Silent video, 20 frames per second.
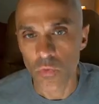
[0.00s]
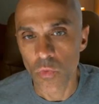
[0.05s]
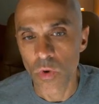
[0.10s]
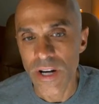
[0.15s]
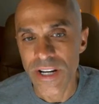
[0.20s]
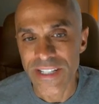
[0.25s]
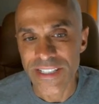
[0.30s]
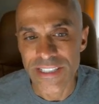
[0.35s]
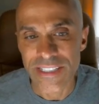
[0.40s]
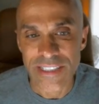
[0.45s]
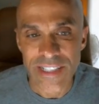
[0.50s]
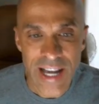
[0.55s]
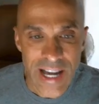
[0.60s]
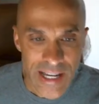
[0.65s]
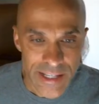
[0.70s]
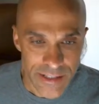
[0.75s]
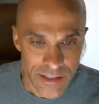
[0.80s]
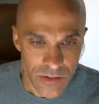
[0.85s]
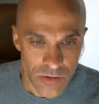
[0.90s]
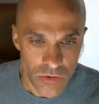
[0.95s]
what is
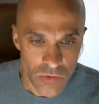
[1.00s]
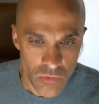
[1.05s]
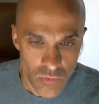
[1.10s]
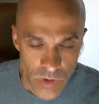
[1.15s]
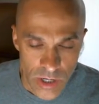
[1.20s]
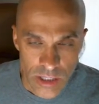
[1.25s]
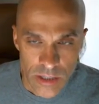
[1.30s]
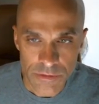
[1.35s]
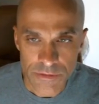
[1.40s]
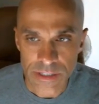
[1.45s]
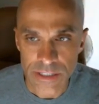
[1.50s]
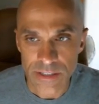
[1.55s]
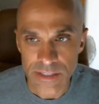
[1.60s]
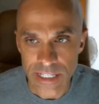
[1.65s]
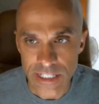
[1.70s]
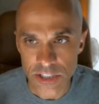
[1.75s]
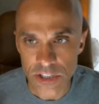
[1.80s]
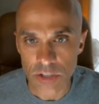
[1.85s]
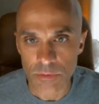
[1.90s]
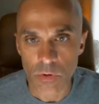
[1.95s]
not relevant.
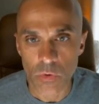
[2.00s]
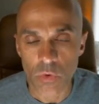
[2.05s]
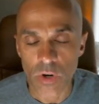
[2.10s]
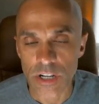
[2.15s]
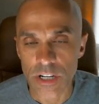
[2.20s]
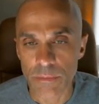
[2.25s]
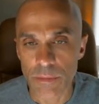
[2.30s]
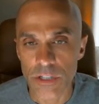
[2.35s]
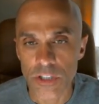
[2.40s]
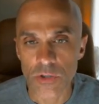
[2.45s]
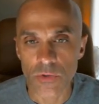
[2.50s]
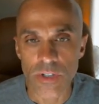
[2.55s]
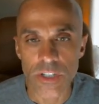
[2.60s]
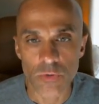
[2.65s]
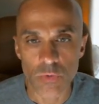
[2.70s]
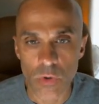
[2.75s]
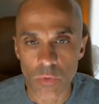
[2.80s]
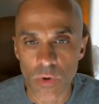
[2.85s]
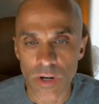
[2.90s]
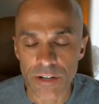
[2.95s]
That's #1. #2
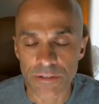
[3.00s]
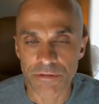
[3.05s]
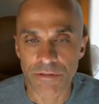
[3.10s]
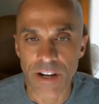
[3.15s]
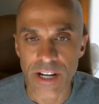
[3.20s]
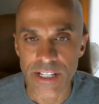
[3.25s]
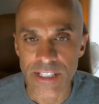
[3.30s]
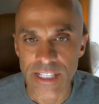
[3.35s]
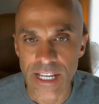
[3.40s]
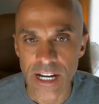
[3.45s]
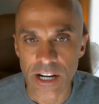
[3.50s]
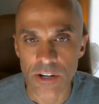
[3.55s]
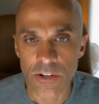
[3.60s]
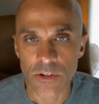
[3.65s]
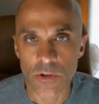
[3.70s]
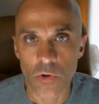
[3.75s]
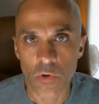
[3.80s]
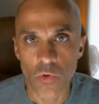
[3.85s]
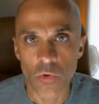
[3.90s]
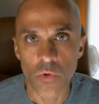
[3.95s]
is we want to find out
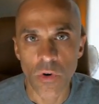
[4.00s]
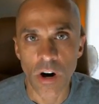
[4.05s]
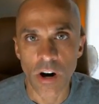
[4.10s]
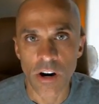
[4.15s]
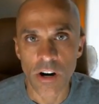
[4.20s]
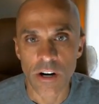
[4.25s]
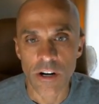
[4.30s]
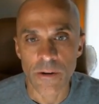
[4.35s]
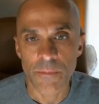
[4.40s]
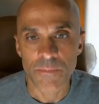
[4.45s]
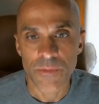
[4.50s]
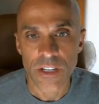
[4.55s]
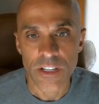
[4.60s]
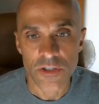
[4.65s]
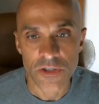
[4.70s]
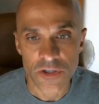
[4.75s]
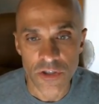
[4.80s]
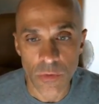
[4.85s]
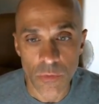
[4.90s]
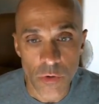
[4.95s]
who are
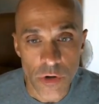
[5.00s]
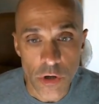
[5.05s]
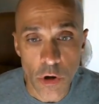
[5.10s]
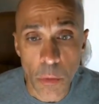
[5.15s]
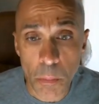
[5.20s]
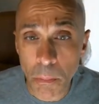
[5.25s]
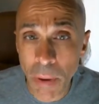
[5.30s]
some real